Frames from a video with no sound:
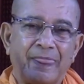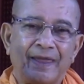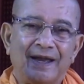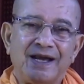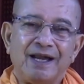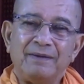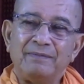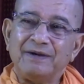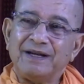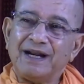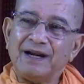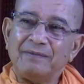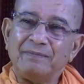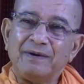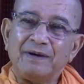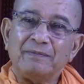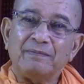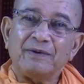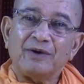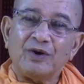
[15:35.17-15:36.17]
Limited,
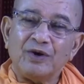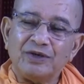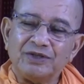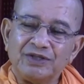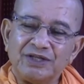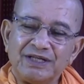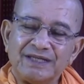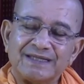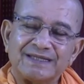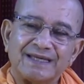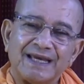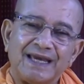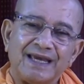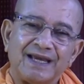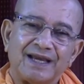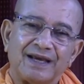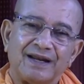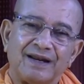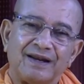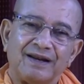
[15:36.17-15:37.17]
but because it is
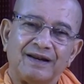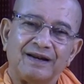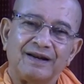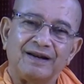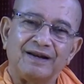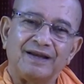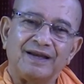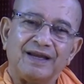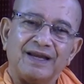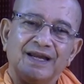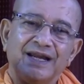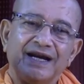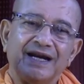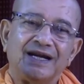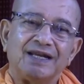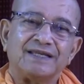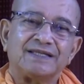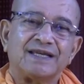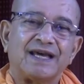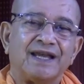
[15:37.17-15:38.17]
cycle, it
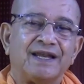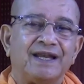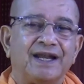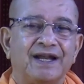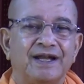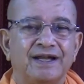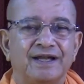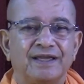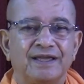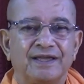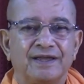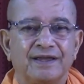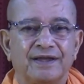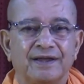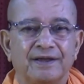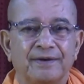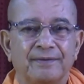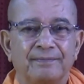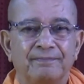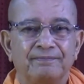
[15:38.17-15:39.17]
is unending.
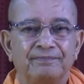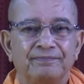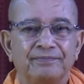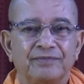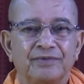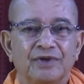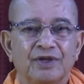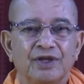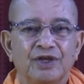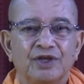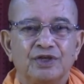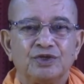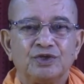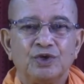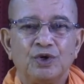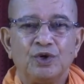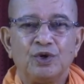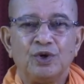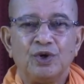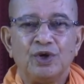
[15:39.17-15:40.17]

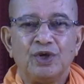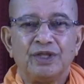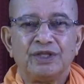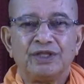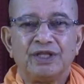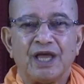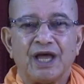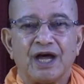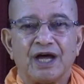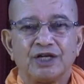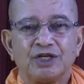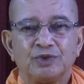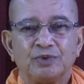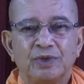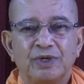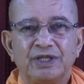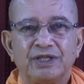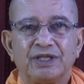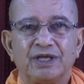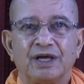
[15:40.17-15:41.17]
So the
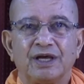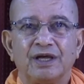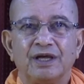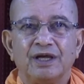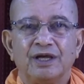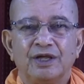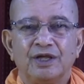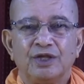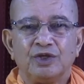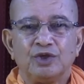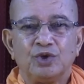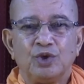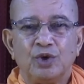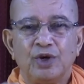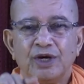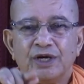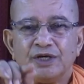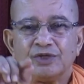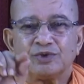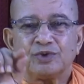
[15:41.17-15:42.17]
Ashwatha, though
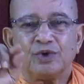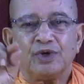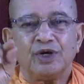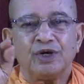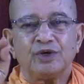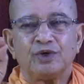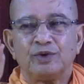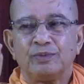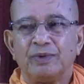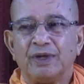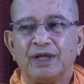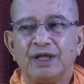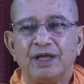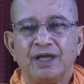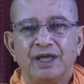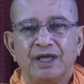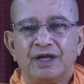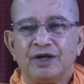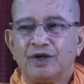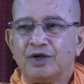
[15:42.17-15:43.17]
it is going to be,
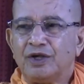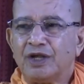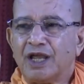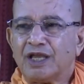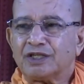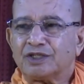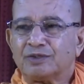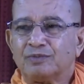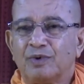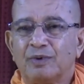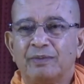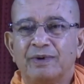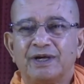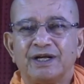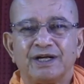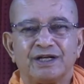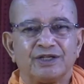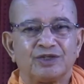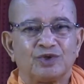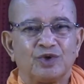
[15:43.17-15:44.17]
next moment
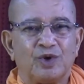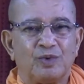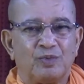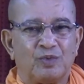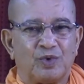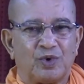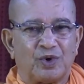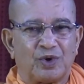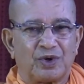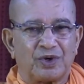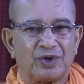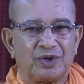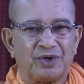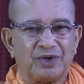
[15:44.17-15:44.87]
it is no more.